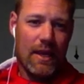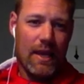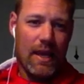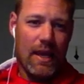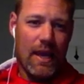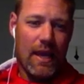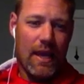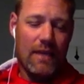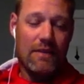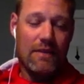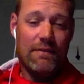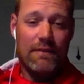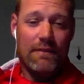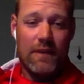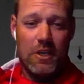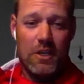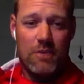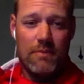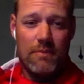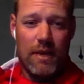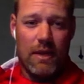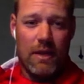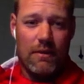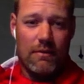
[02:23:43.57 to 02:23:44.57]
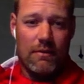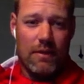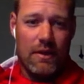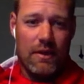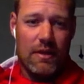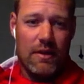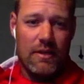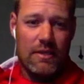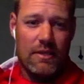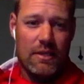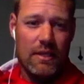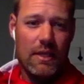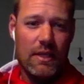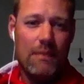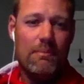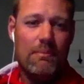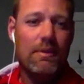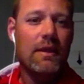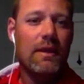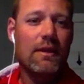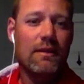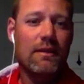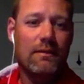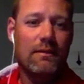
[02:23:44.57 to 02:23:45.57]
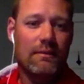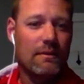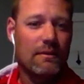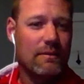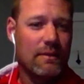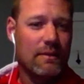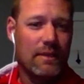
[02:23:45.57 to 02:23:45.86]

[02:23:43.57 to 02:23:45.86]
And to finish my career as an Olympian